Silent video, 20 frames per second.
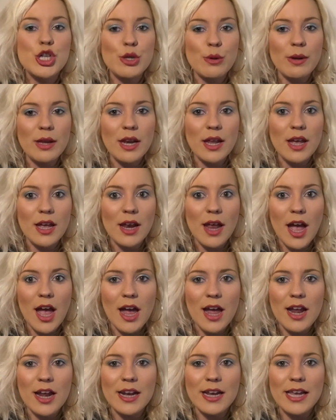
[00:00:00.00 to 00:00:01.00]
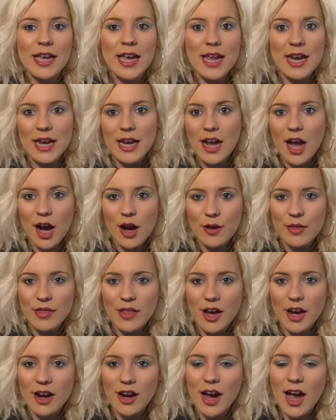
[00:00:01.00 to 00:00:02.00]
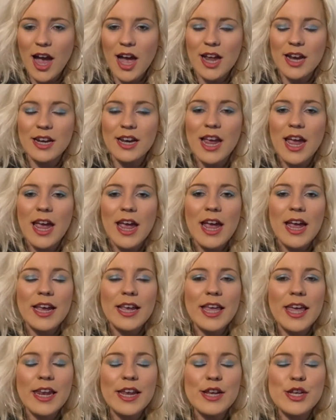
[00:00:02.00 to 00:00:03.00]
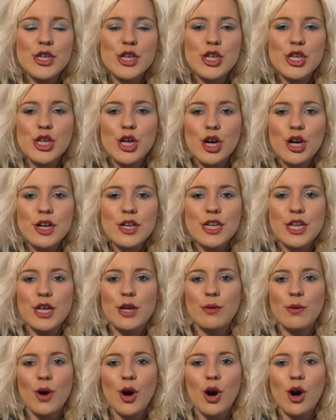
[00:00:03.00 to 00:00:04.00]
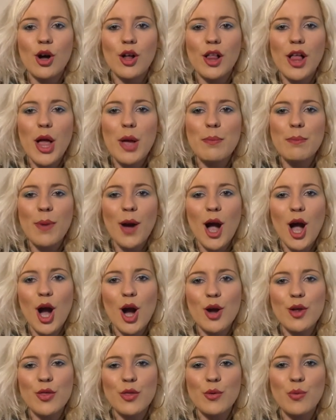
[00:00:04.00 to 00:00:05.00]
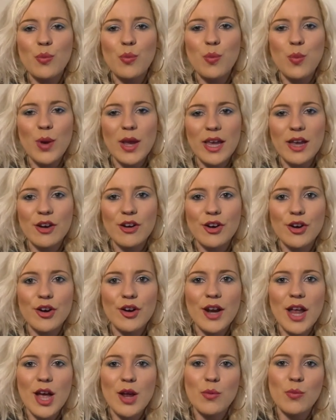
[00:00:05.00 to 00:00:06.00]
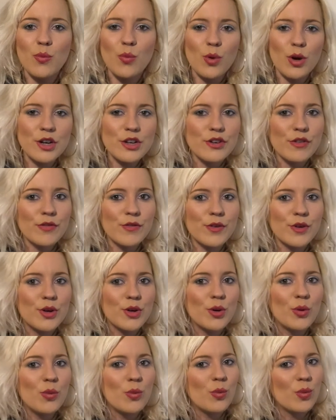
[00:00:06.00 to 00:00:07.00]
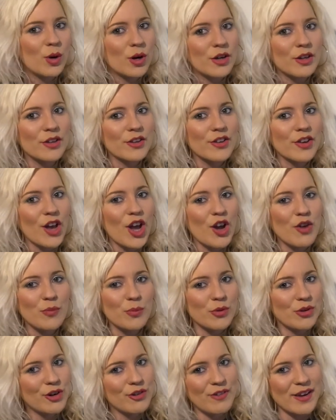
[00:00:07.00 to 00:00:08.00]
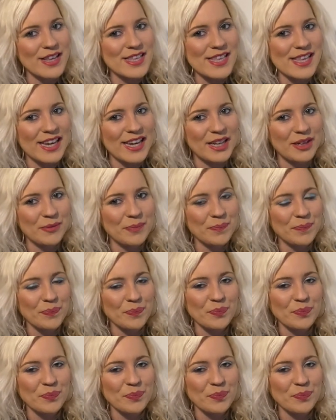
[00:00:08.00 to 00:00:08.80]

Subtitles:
doing it and getting out there and getting to talk to you all about the weird and wonderful world of pro wrestling.